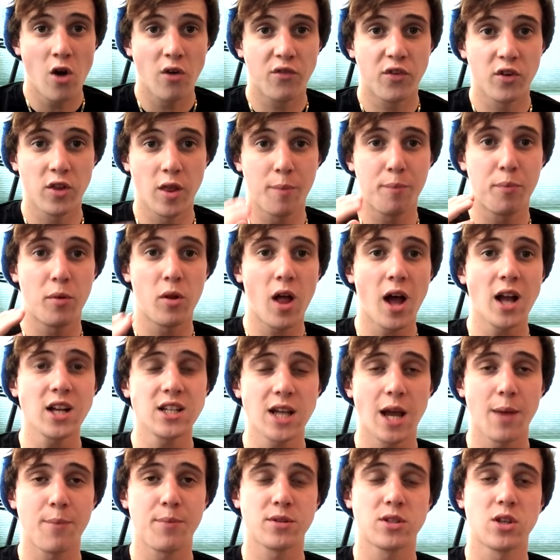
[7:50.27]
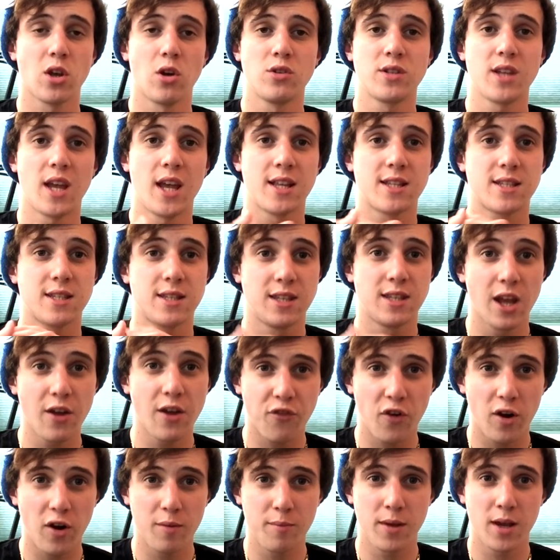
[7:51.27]
For the plush episodes, it's
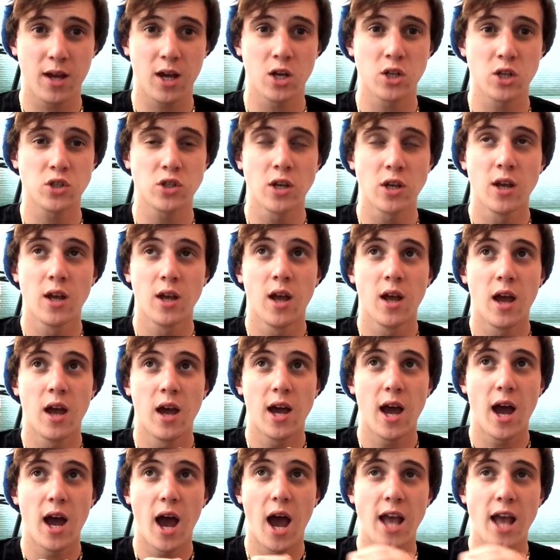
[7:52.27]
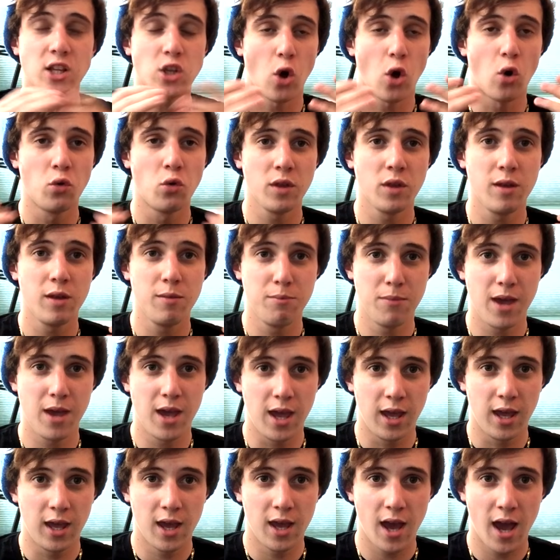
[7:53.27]
different because it's only
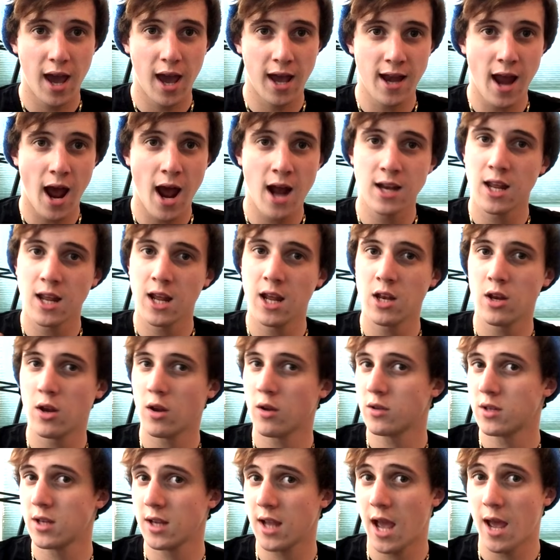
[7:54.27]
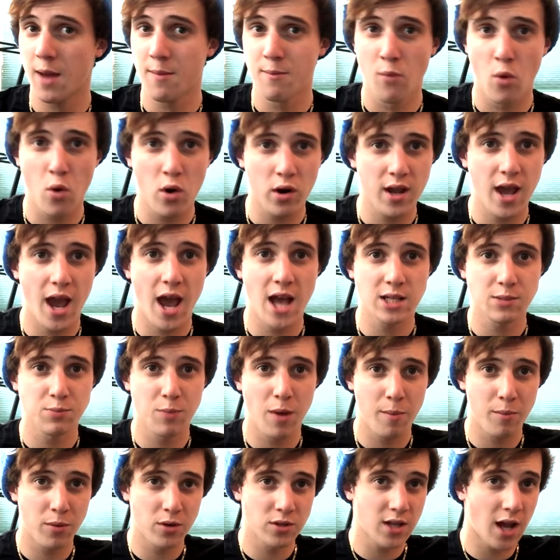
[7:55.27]
me. And I need to get more cast
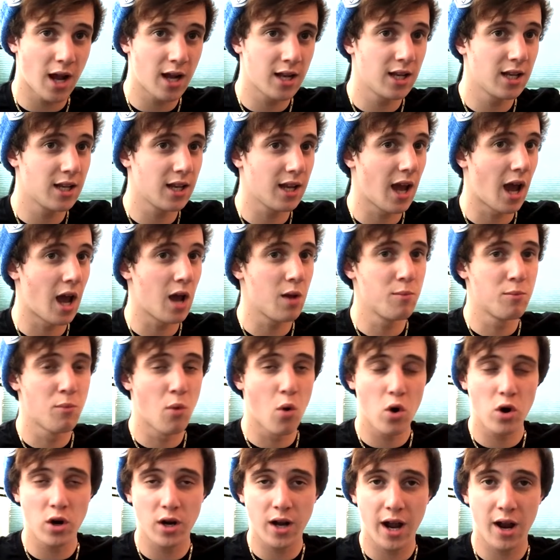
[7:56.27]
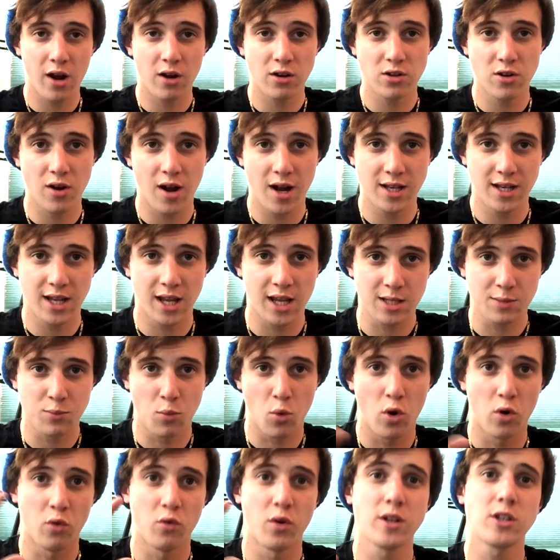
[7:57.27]
members. I need to get more character ideas,
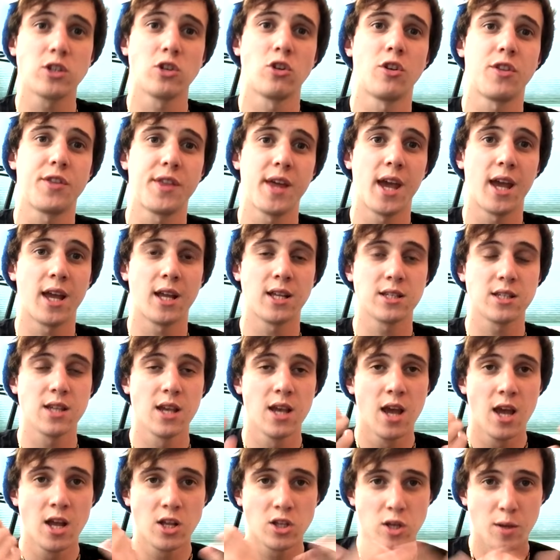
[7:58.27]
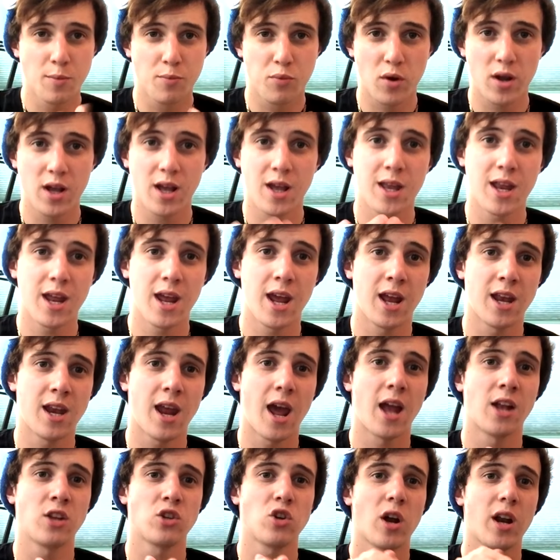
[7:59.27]
more original things to bring it in
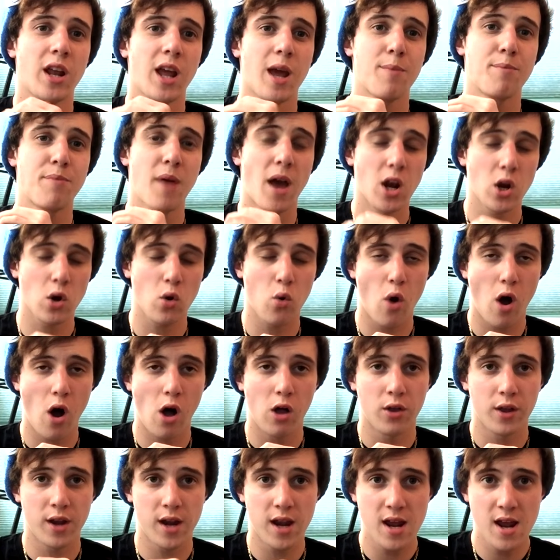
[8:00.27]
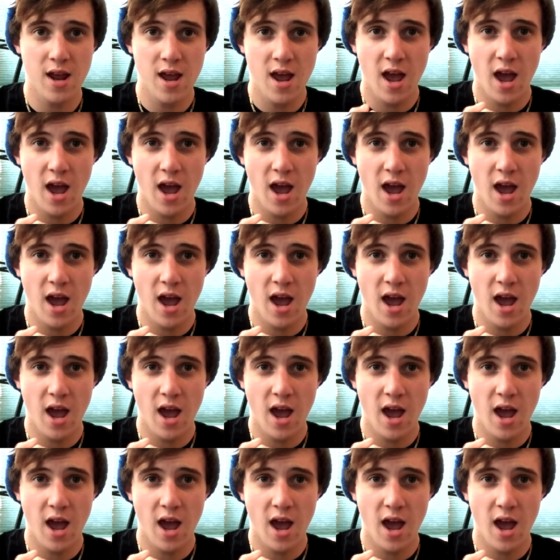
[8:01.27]
and try to get better quality